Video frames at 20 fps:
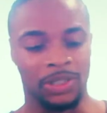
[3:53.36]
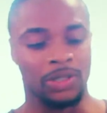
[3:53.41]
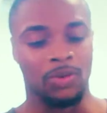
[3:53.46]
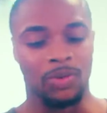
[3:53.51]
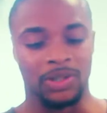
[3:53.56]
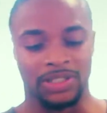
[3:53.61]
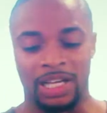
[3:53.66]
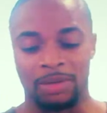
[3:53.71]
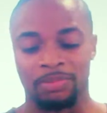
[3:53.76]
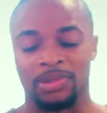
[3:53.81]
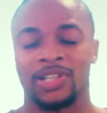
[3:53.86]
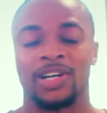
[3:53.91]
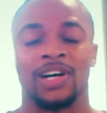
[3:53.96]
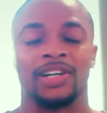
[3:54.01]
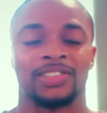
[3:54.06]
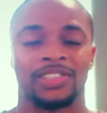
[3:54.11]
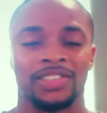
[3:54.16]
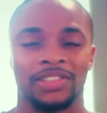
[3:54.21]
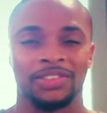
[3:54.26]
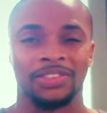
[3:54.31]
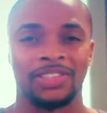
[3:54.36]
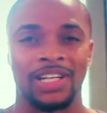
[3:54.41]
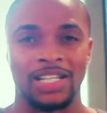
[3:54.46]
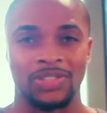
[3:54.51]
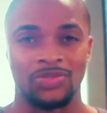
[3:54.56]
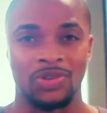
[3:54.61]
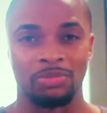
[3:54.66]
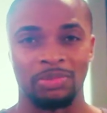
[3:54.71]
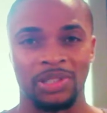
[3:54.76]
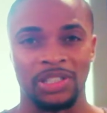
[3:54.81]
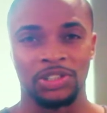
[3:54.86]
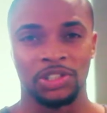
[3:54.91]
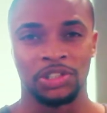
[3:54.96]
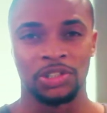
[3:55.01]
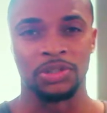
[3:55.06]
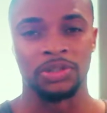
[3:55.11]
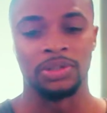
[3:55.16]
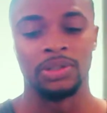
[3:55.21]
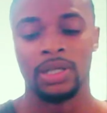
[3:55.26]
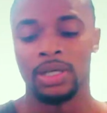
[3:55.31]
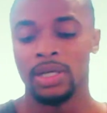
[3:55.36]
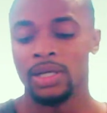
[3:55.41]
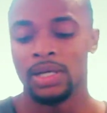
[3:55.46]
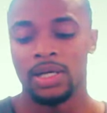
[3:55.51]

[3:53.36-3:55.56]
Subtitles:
what type of content you guys want me to shoot.